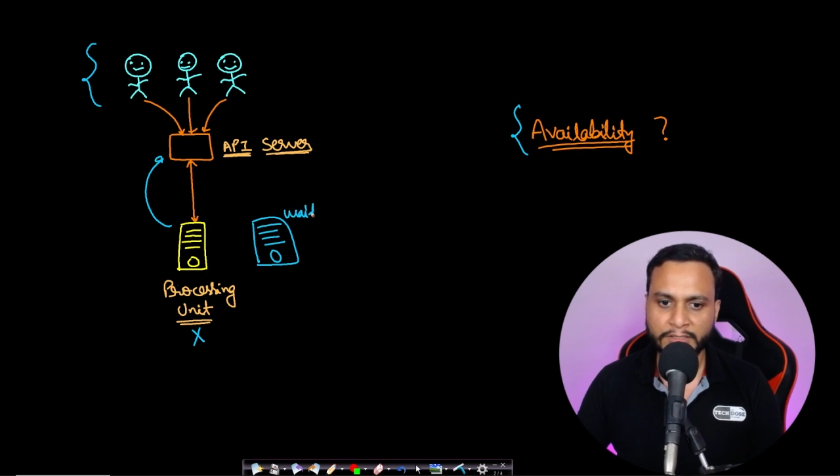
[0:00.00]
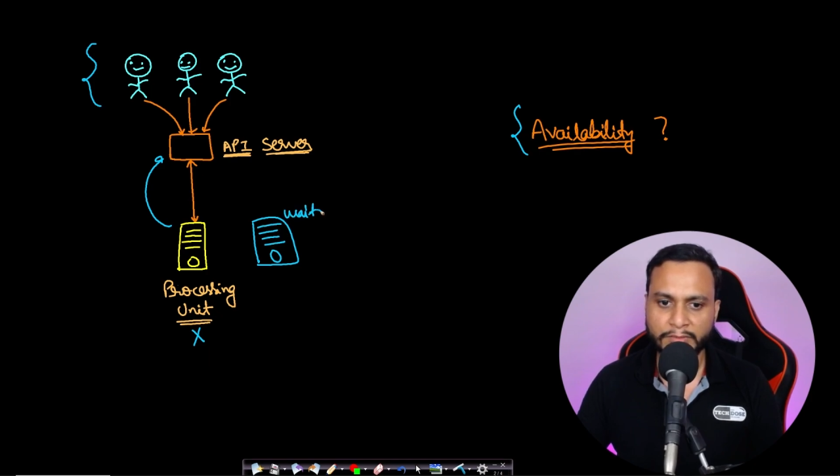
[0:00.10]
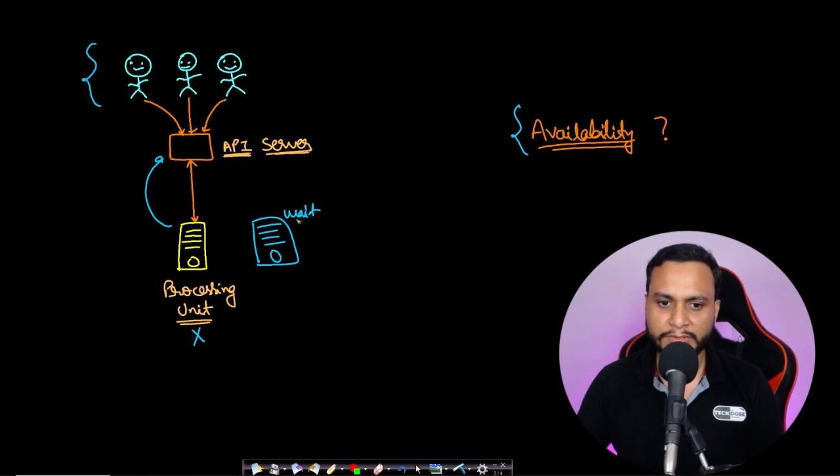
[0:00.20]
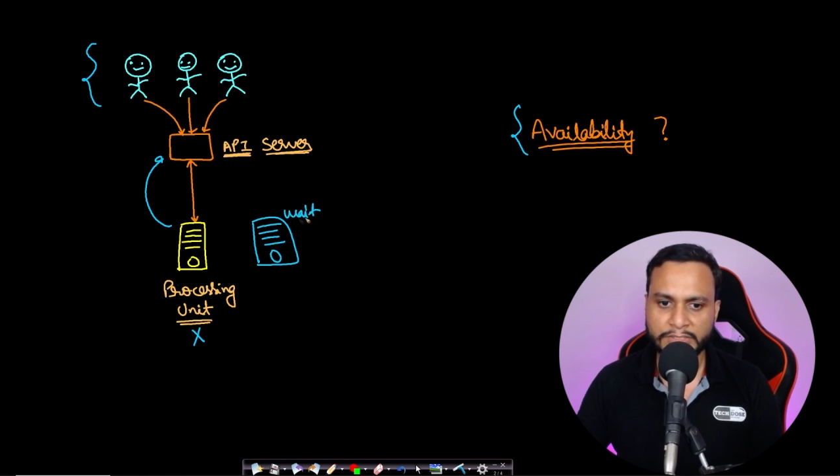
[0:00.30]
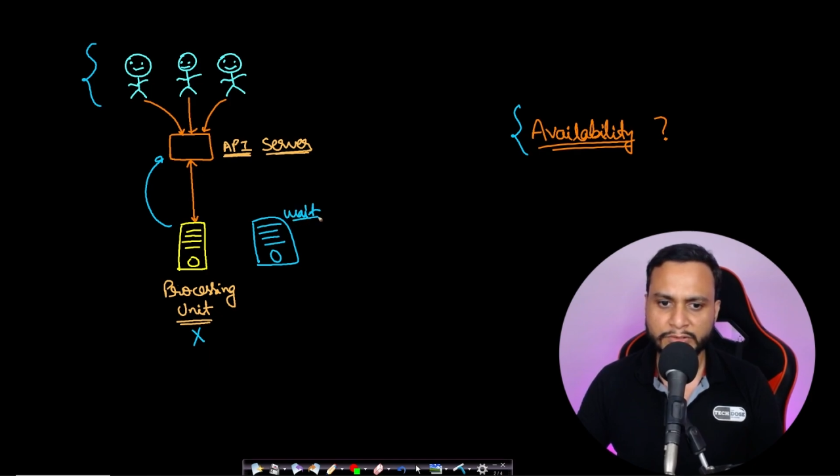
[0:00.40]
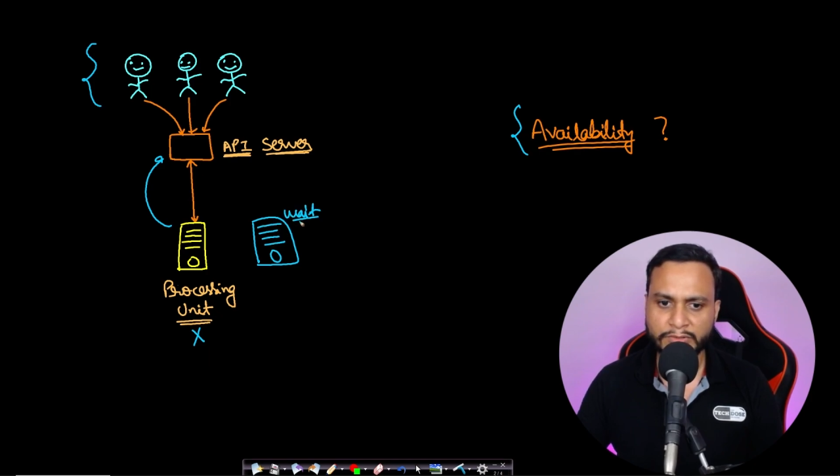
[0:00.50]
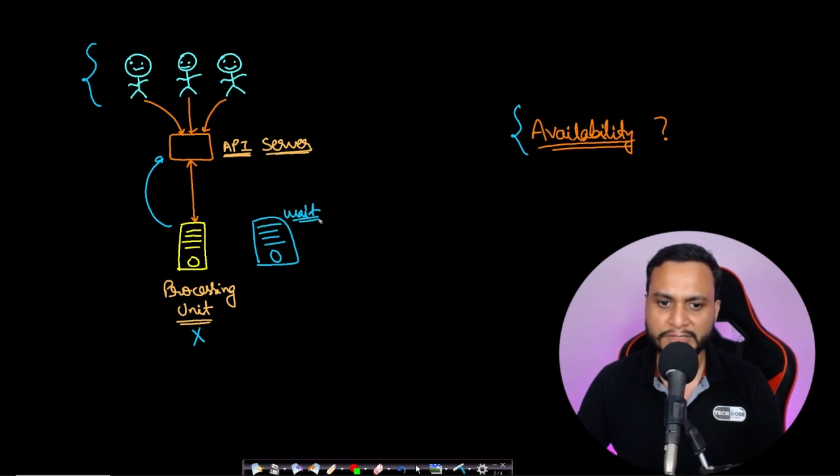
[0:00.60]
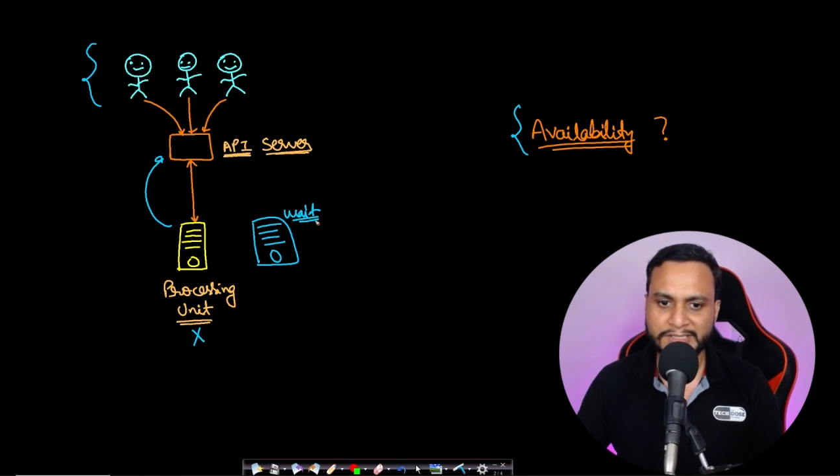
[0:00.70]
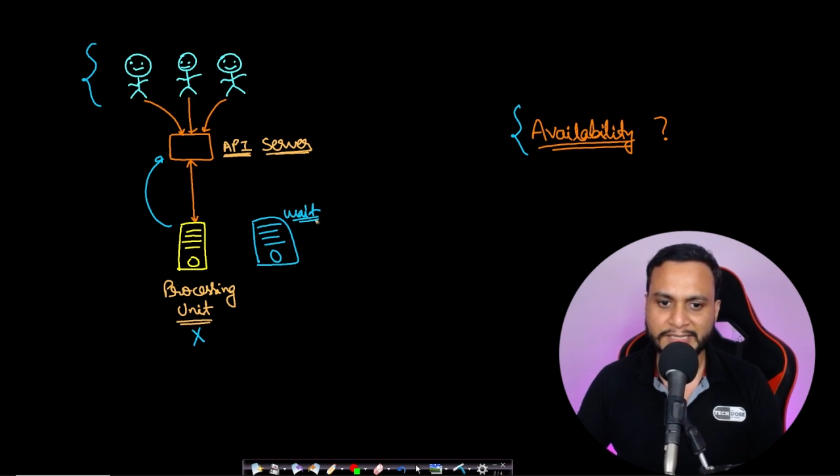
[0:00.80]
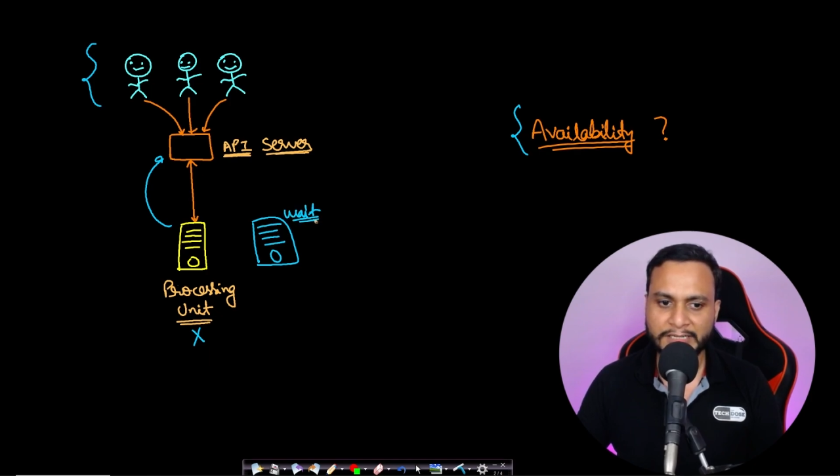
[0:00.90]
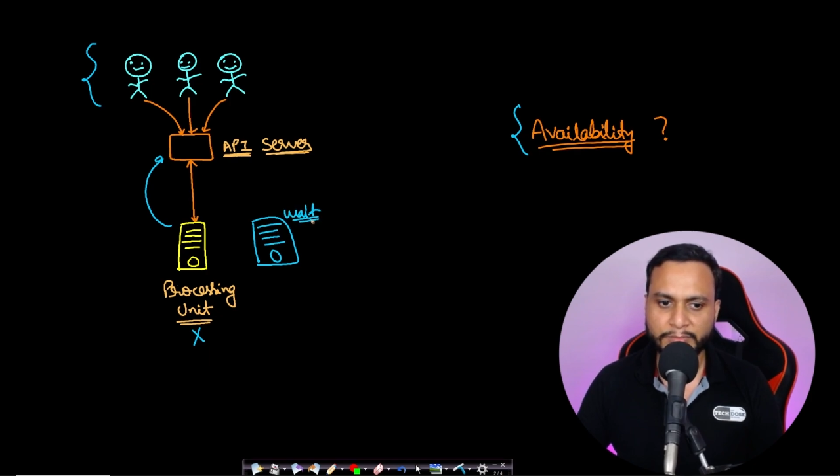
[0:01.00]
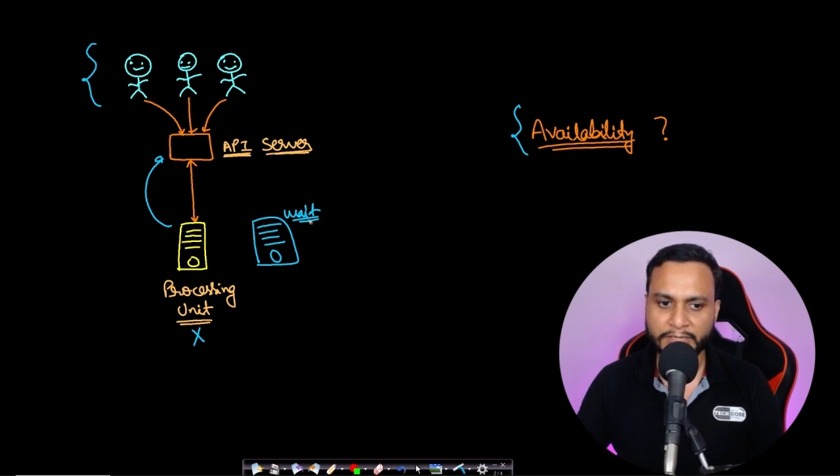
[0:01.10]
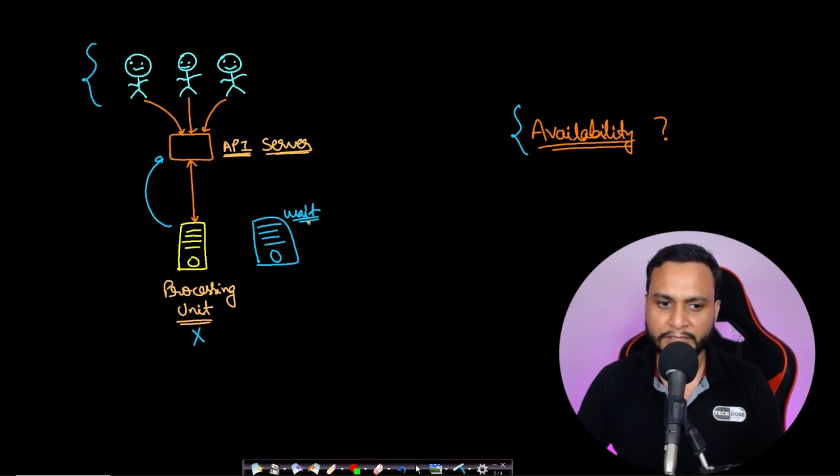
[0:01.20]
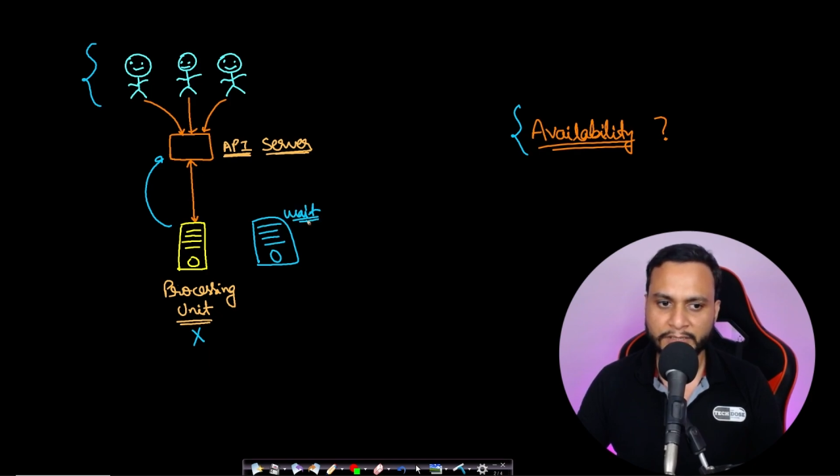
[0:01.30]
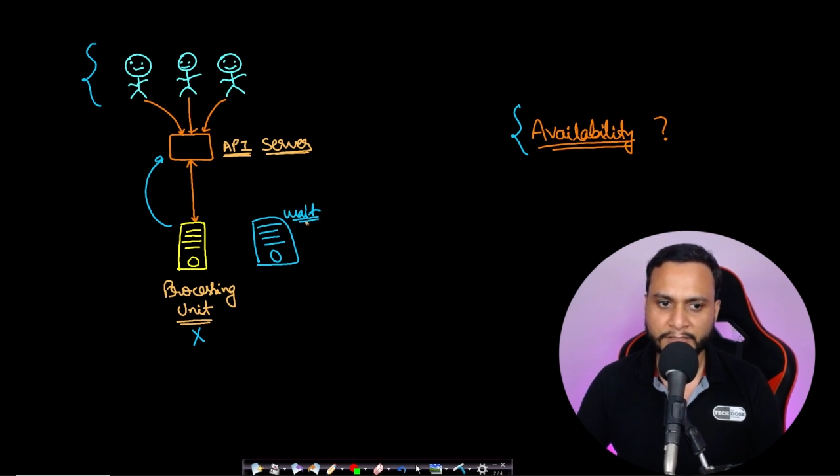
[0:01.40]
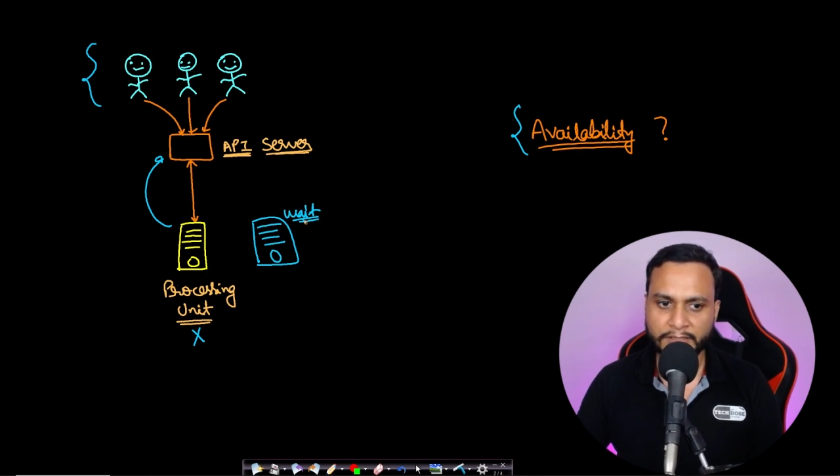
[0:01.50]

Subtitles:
which is on a standby.